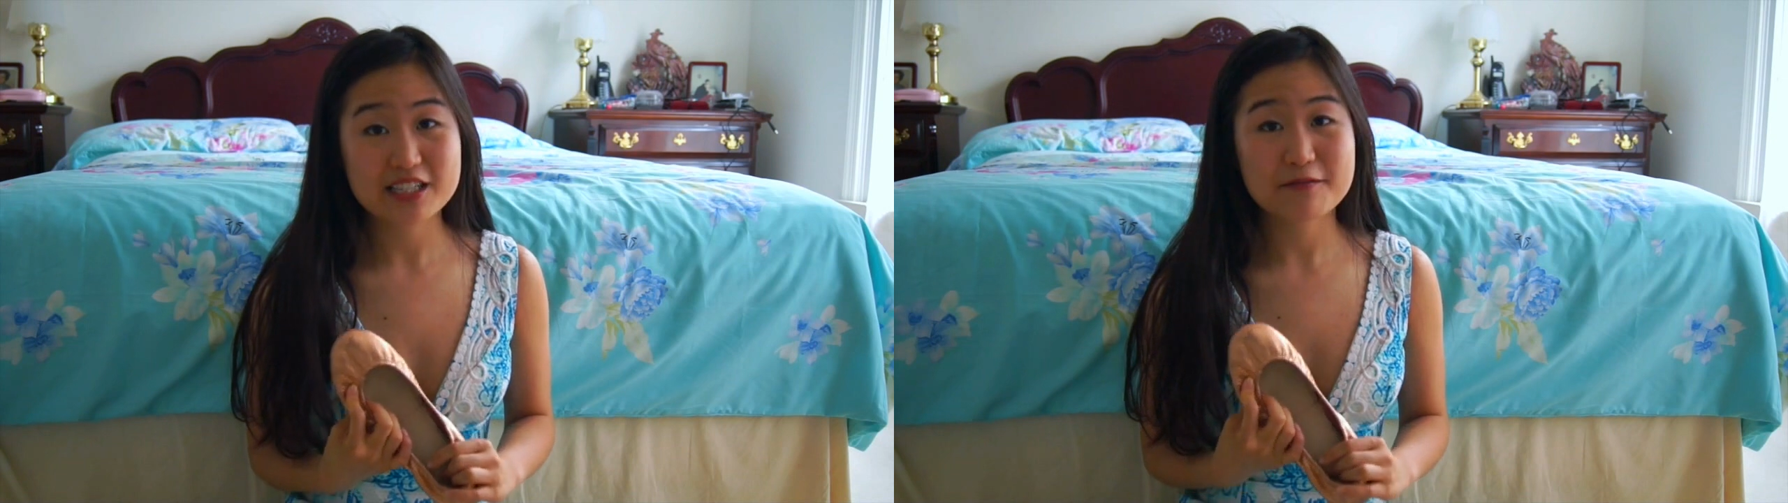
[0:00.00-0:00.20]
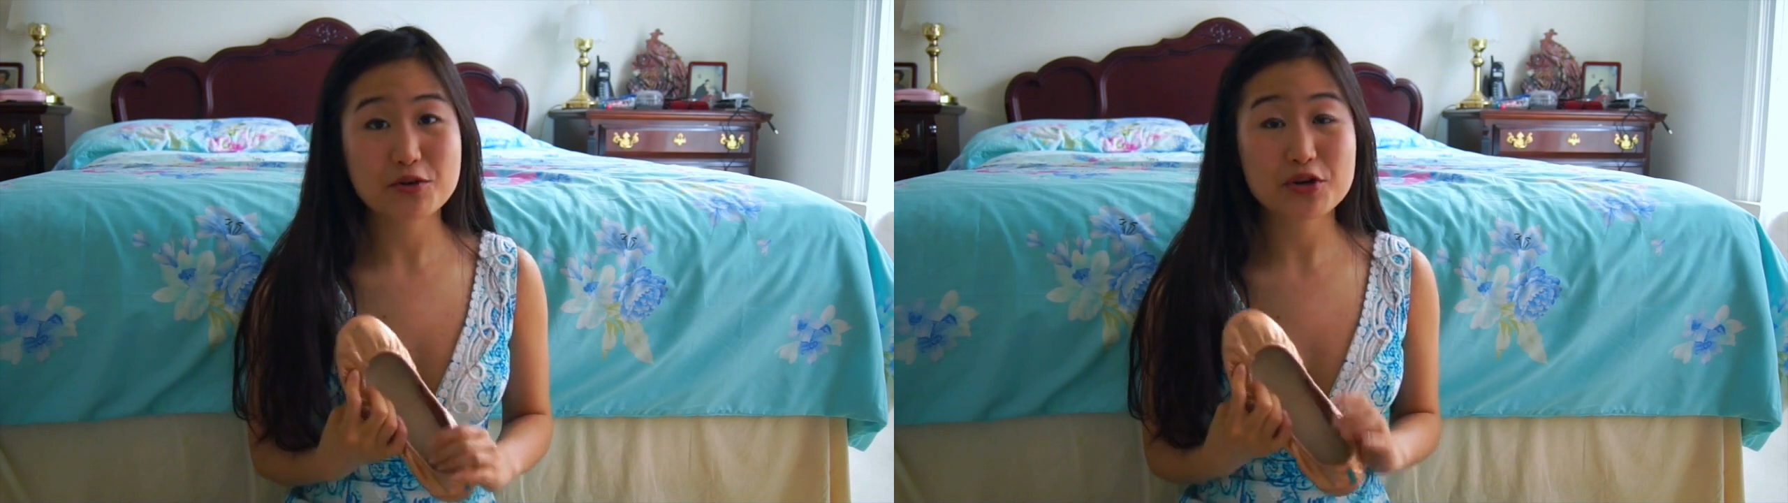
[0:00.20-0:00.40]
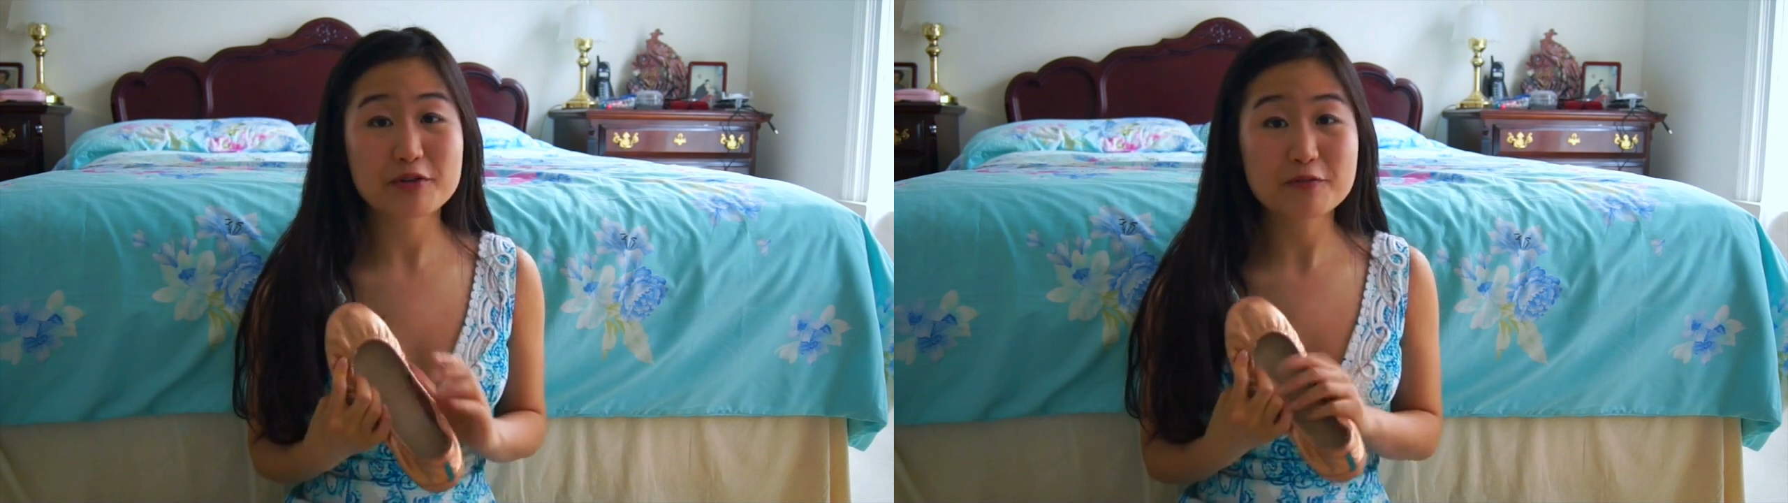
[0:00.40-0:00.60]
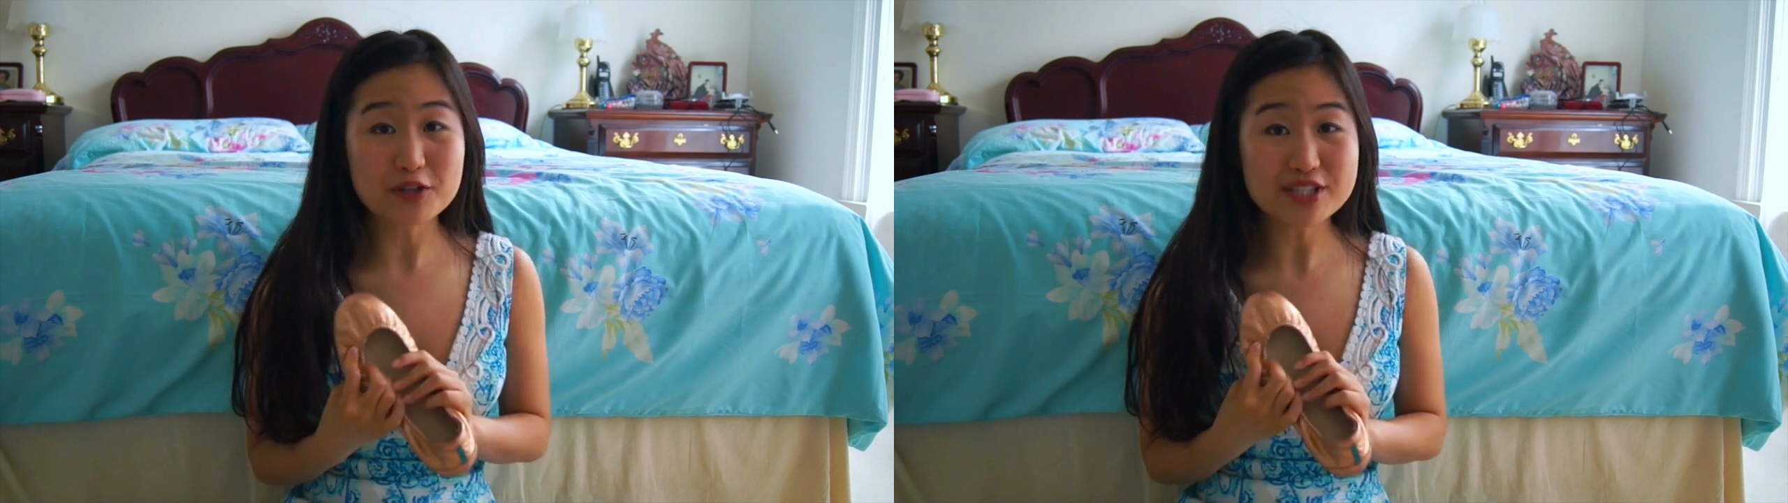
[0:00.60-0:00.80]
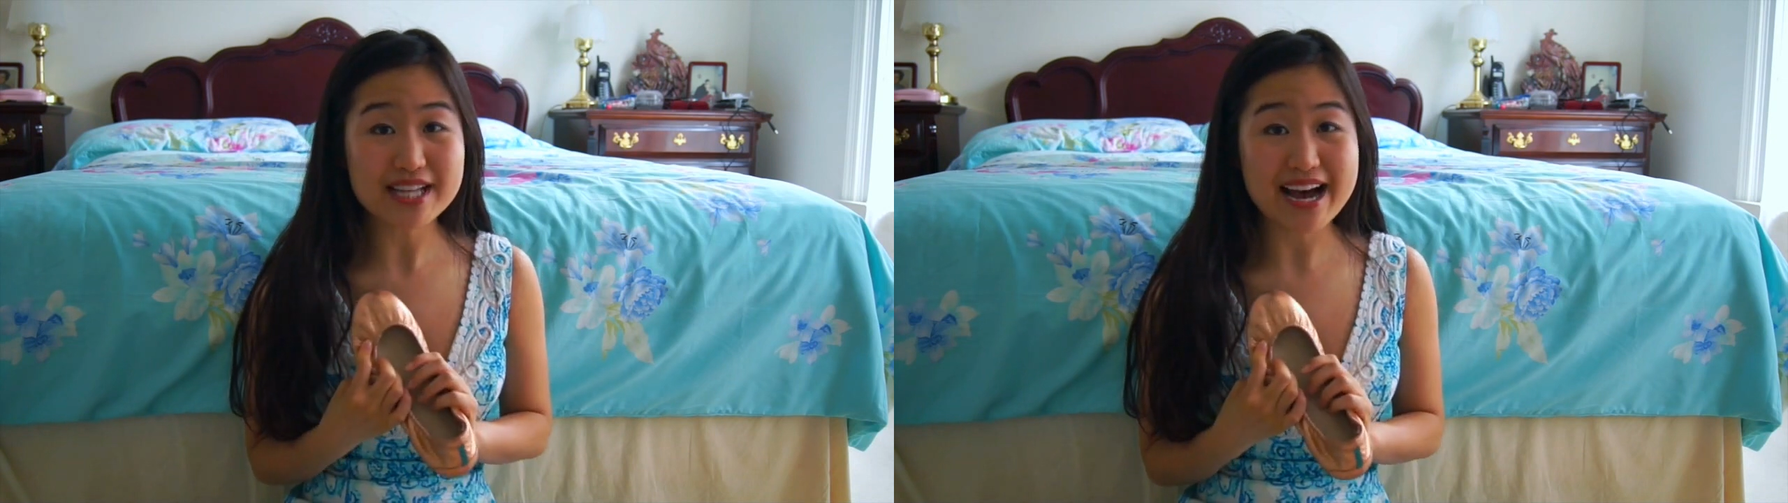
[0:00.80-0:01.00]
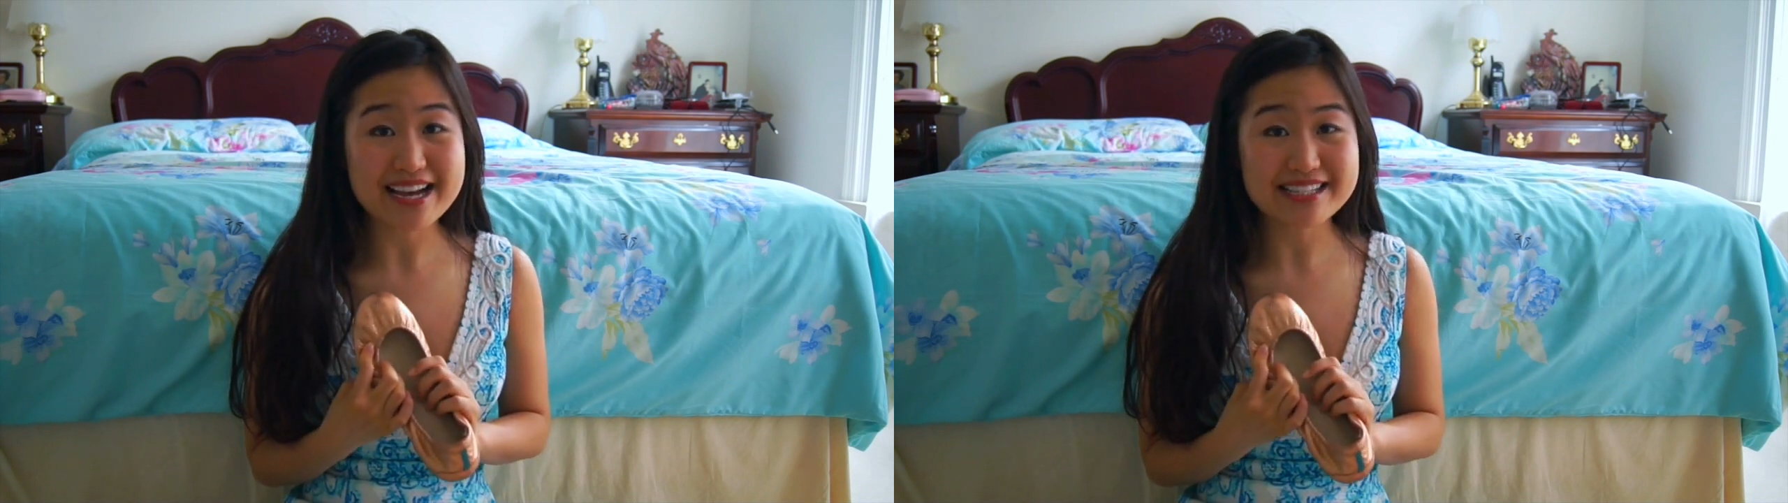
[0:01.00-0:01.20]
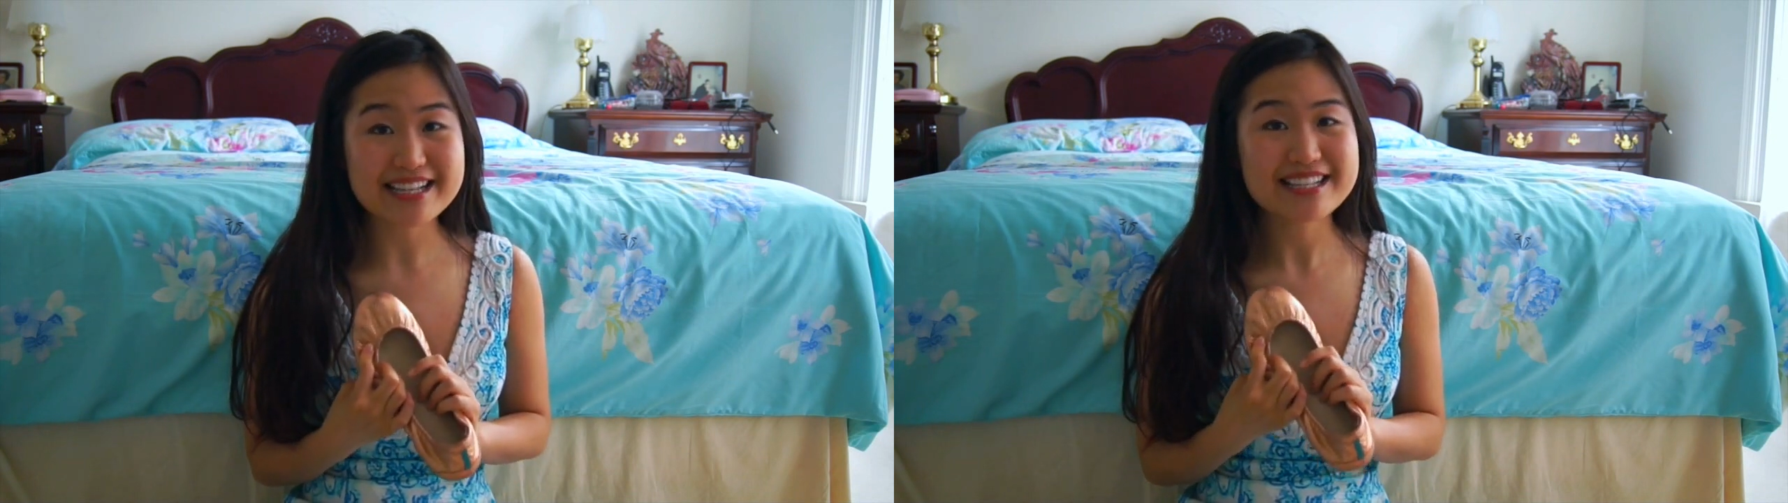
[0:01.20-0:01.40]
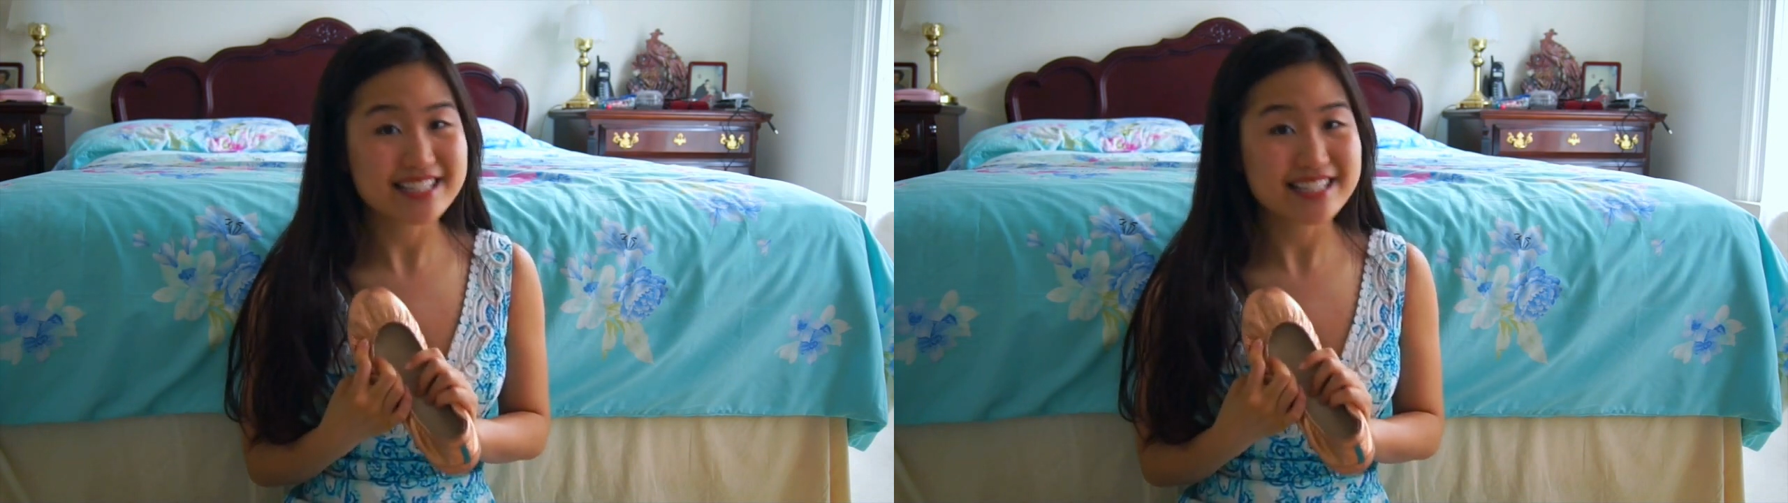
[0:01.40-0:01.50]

If you're a full size,